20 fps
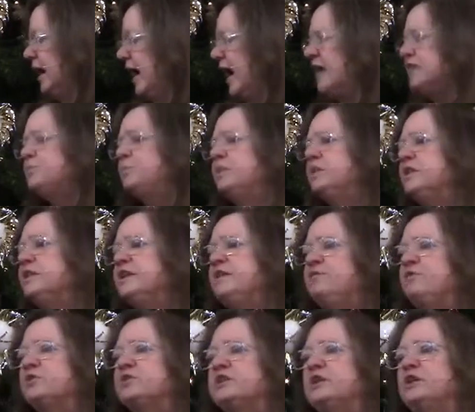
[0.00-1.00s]
As
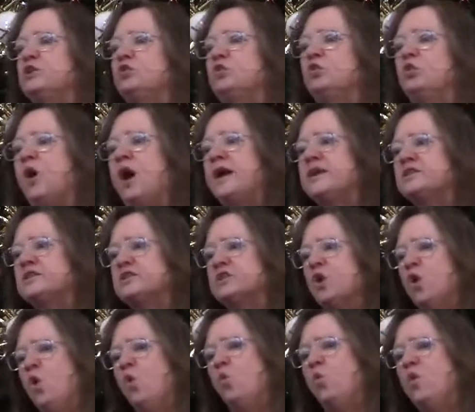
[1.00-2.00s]
believers in Christ,
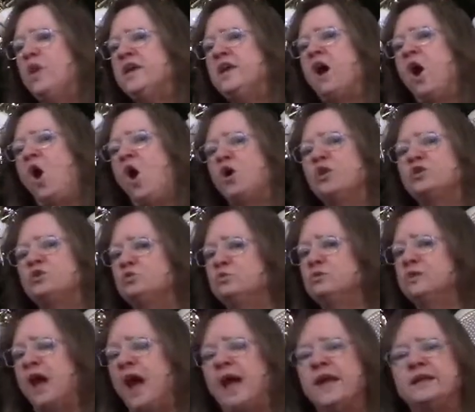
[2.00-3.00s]
we are
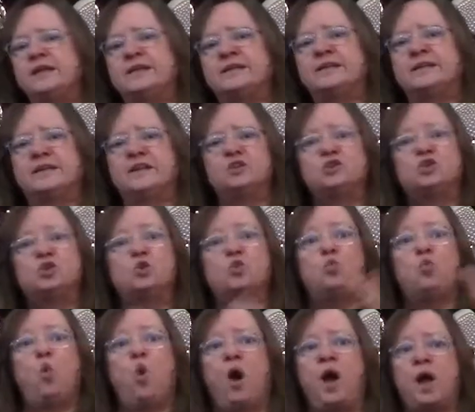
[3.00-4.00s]
united into
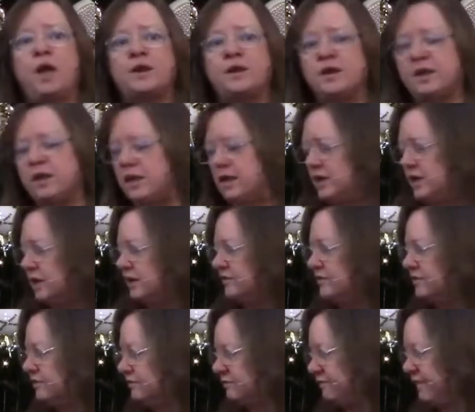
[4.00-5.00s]
one
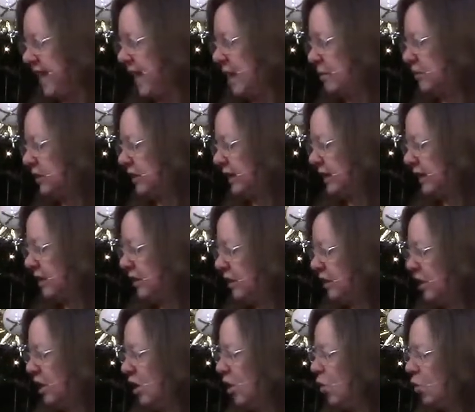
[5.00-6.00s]
family
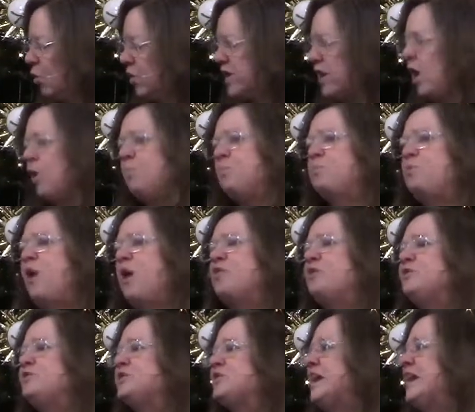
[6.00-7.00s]
we are
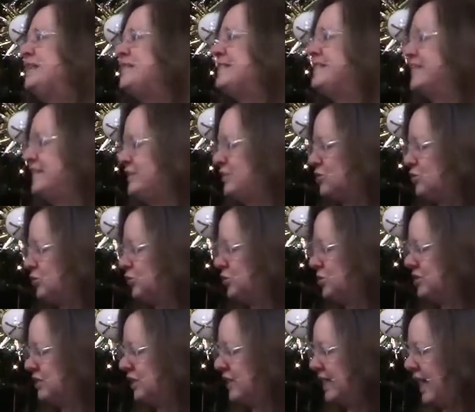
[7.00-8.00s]
brothers and
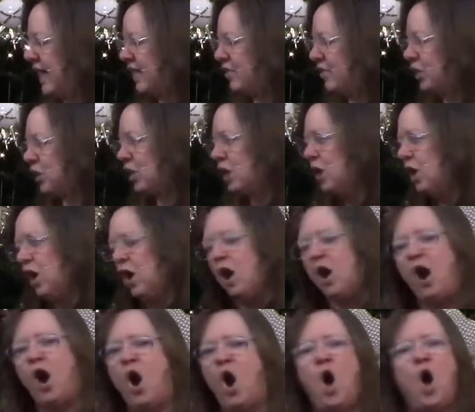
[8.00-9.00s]
sisters together,
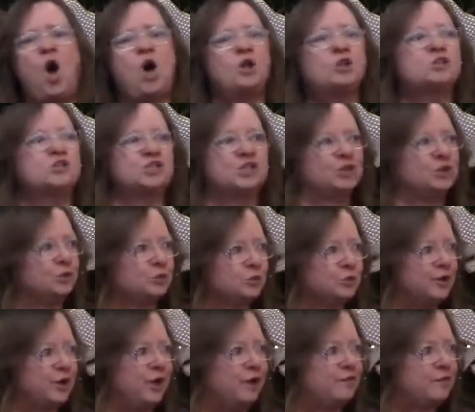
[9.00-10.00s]
all
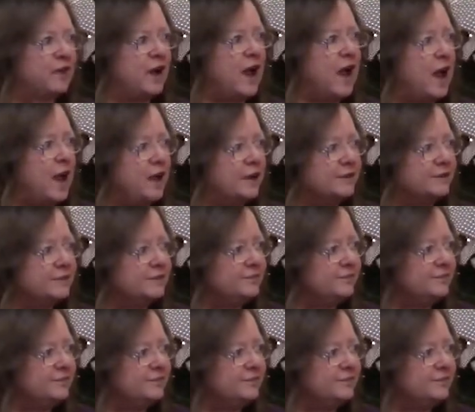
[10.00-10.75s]
children of God.